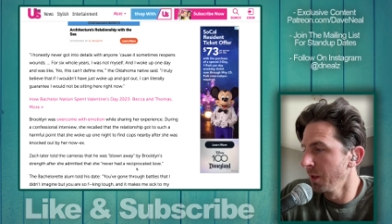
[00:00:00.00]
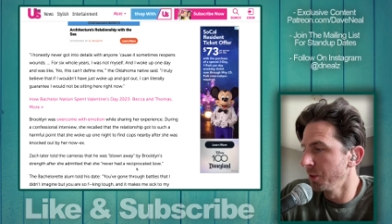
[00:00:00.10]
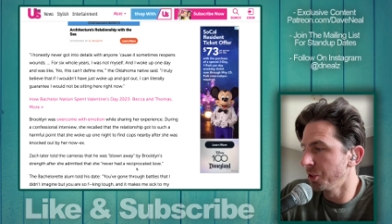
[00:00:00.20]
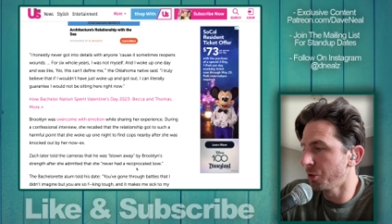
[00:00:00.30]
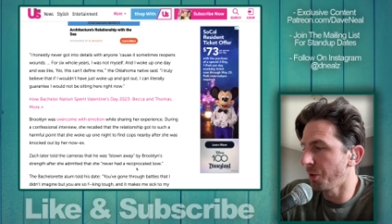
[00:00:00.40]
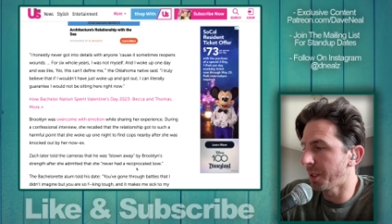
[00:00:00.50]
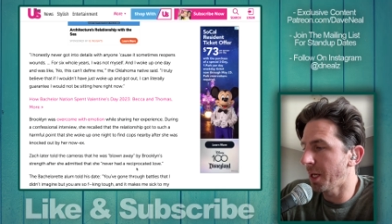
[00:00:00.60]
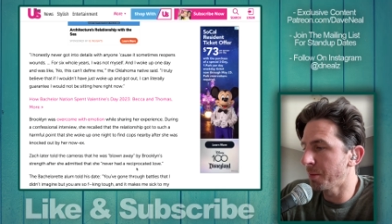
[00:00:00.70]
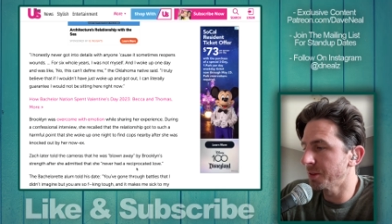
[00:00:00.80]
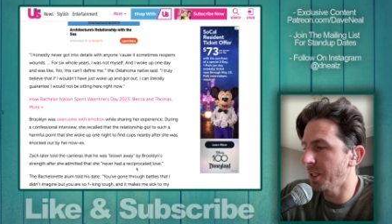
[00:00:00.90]
She told the
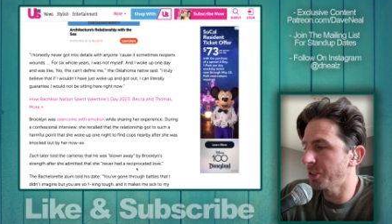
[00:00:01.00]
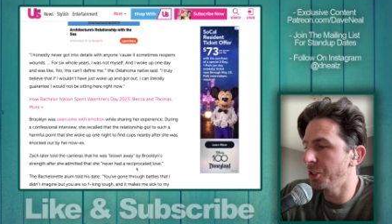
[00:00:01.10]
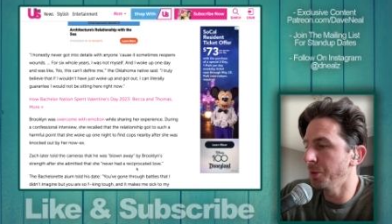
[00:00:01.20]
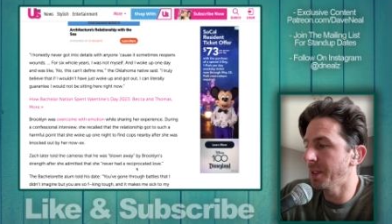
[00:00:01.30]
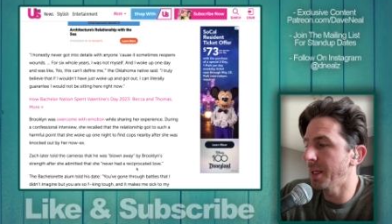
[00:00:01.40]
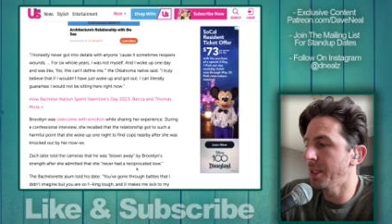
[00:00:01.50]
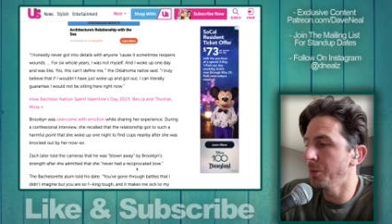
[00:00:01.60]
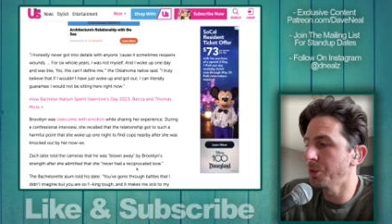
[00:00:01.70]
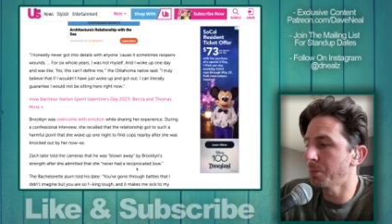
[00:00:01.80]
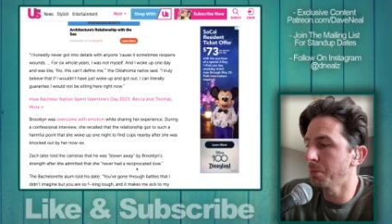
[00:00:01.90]
cameras that she that he
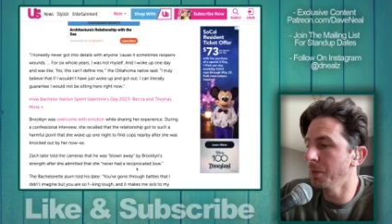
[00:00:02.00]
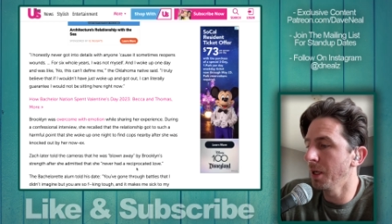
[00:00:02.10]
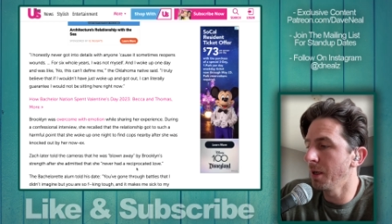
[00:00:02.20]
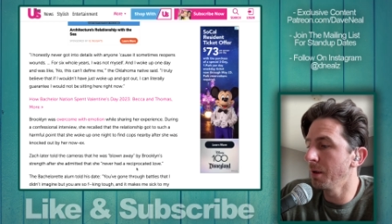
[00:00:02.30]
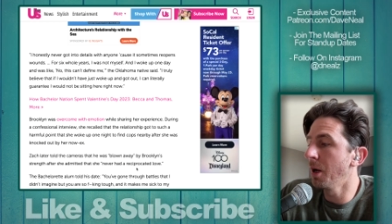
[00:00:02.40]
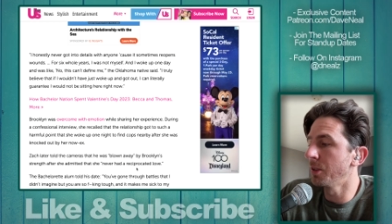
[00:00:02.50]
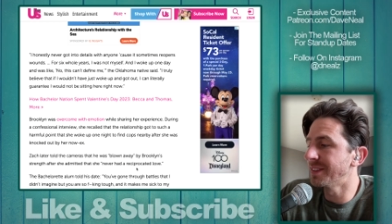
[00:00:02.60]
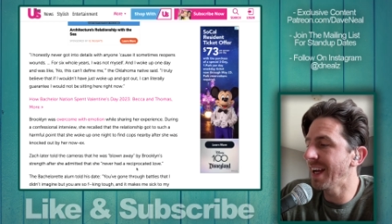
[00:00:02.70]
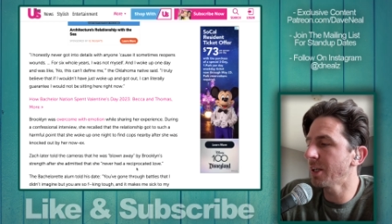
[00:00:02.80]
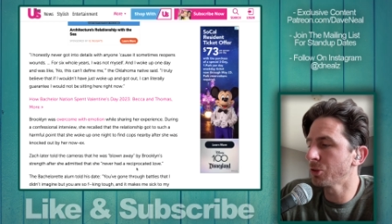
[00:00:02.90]
was uh, uh,
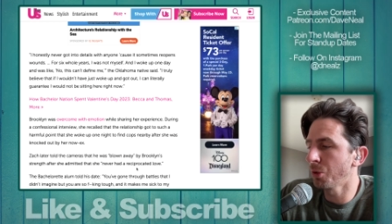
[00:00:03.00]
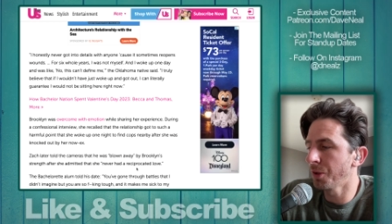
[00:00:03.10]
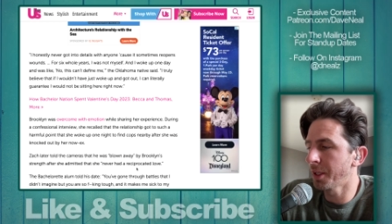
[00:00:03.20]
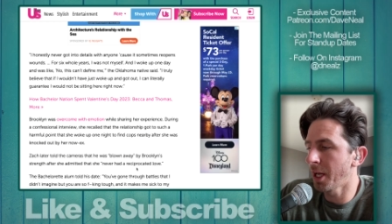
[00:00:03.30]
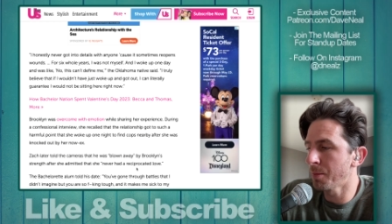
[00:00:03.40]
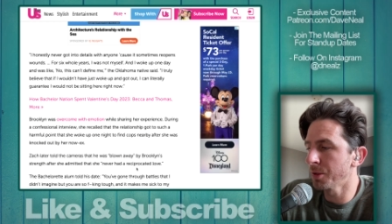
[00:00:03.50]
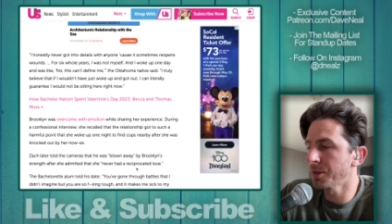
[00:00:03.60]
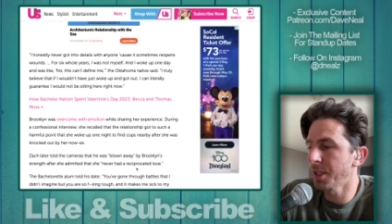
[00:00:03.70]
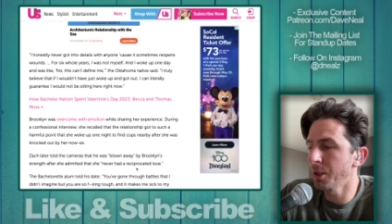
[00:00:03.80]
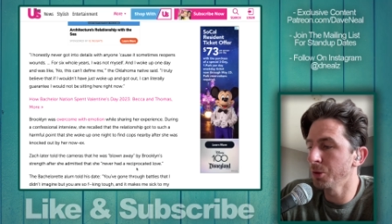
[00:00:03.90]
Zach told the cameras
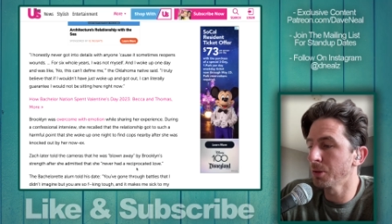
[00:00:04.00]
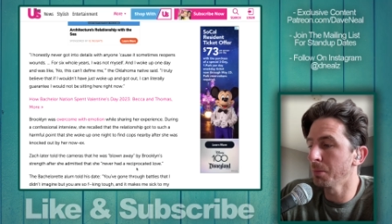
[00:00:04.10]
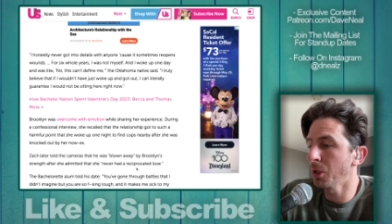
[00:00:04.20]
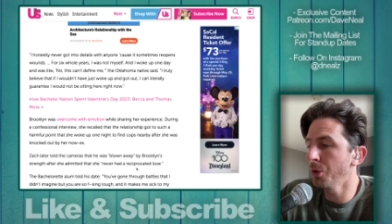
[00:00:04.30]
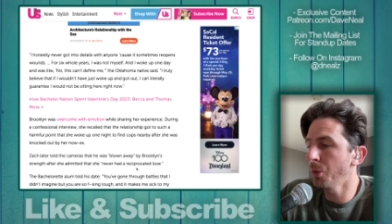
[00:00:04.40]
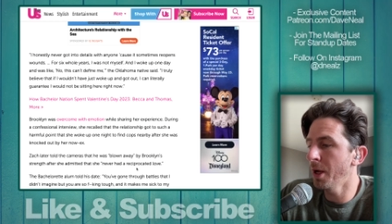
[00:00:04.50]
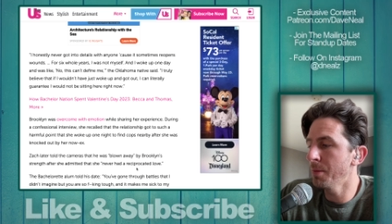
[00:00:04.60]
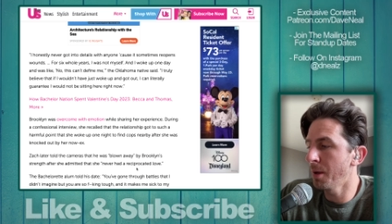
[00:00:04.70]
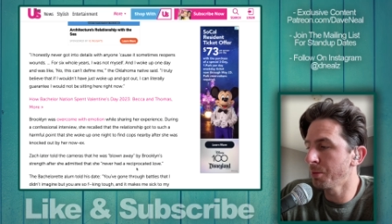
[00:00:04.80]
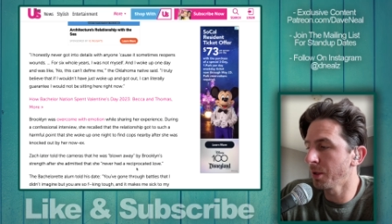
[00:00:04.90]
that he was blown away
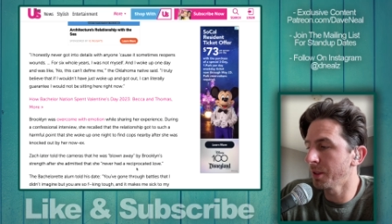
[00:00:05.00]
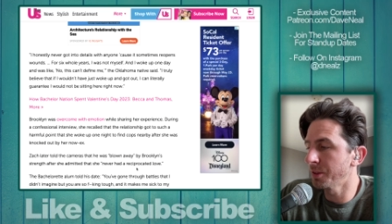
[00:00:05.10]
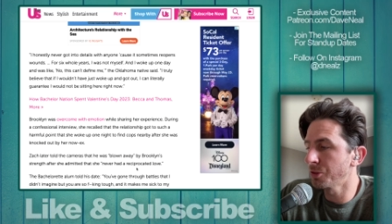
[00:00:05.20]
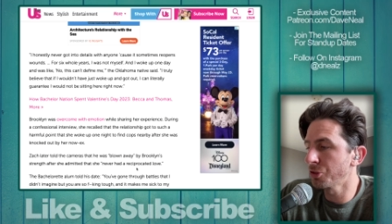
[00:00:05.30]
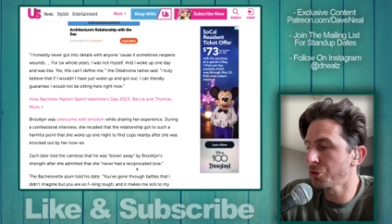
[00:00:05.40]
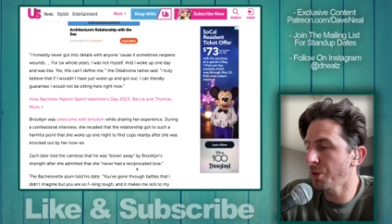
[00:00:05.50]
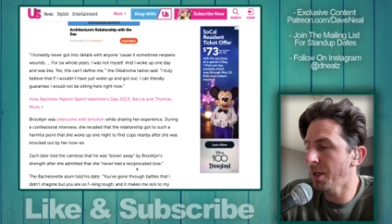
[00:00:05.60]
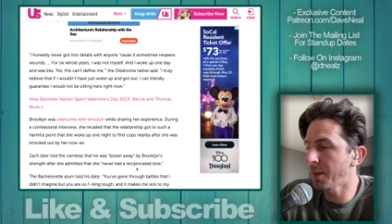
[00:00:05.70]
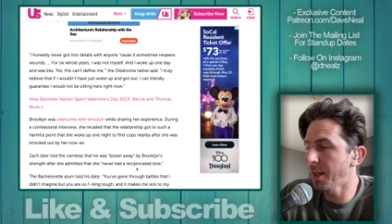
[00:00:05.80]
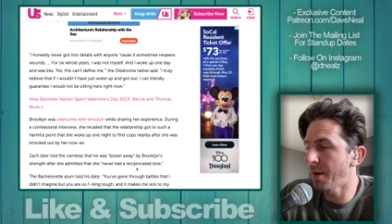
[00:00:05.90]
by Brooklyn's
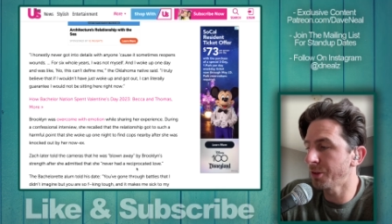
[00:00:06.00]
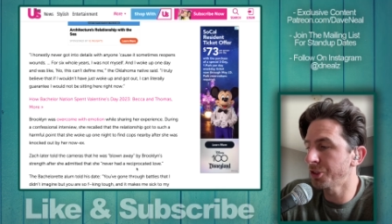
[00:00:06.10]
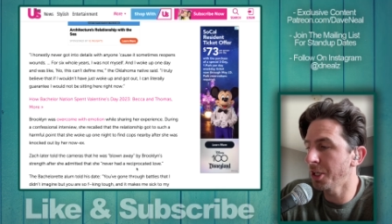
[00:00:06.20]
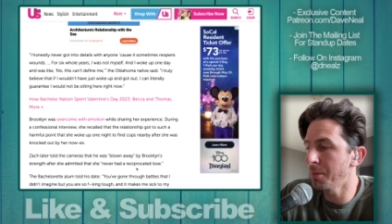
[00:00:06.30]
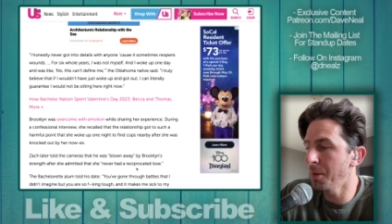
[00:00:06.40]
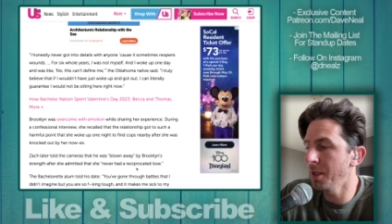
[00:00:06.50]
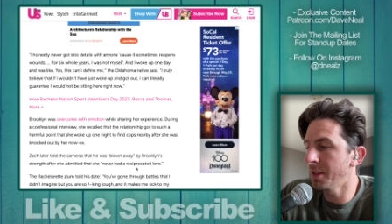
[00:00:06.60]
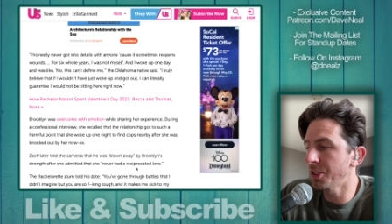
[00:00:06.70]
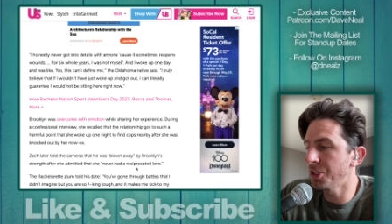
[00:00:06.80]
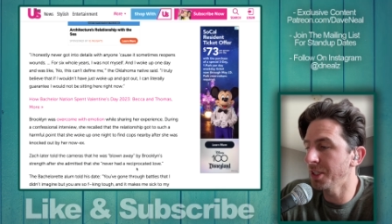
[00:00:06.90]
strength after she admitted
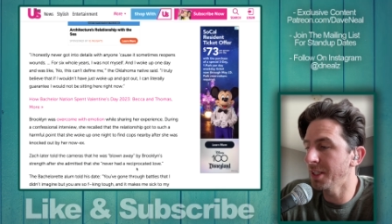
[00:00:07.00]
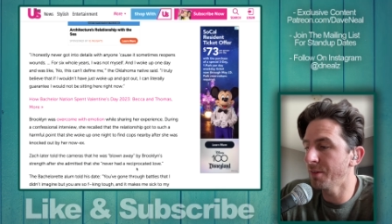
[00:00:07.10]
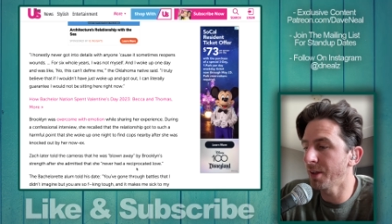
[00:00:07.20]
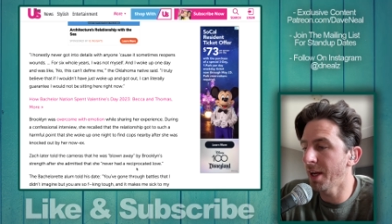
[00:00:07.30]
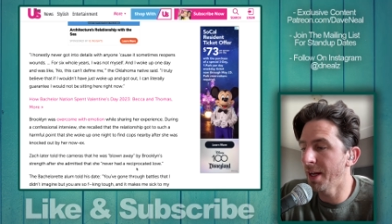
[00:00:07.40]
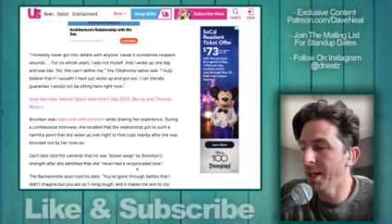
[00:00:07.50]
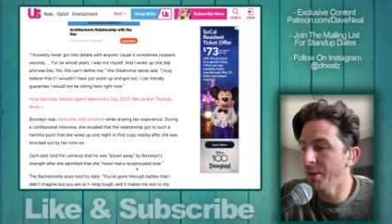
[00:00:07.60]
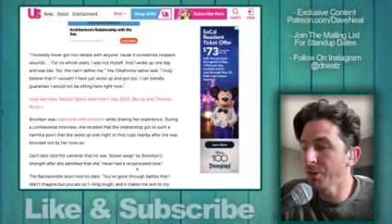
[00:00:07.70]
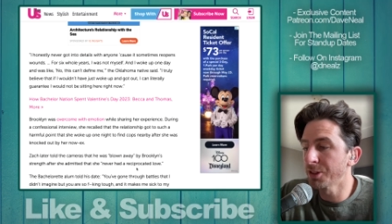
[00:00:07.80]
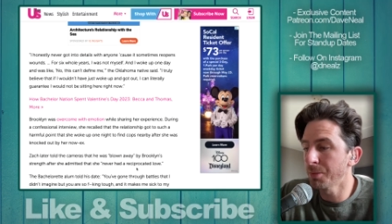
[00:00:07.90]
that she never had a
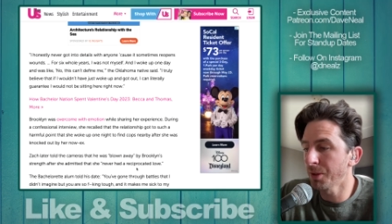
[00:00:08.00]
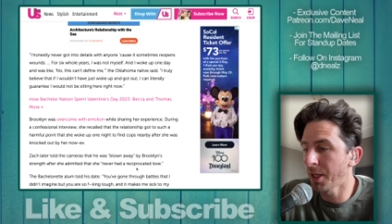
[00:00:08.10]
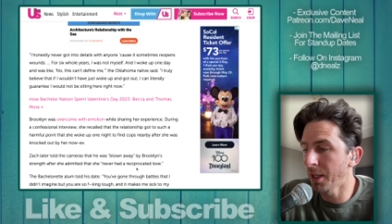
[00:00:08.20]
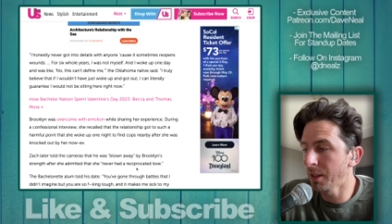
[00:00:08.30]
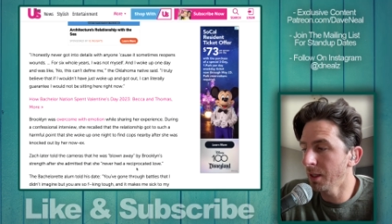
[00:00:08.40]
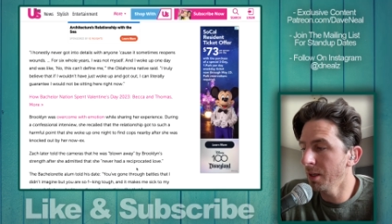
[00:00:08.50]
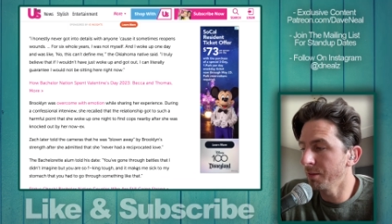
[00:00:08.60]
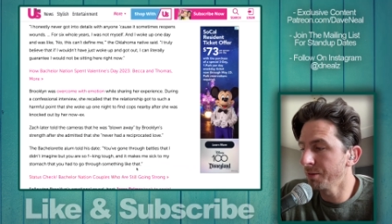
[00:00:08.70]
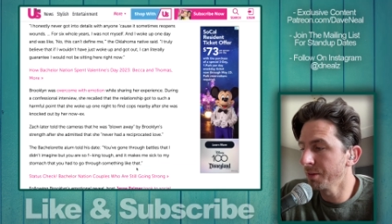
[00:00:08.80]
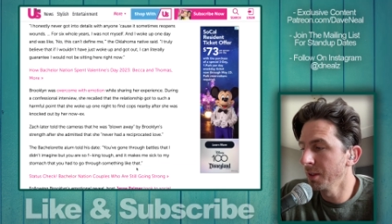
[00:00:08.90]
reciprocated
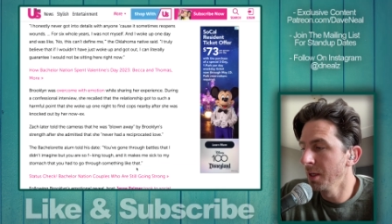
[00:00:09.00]
love.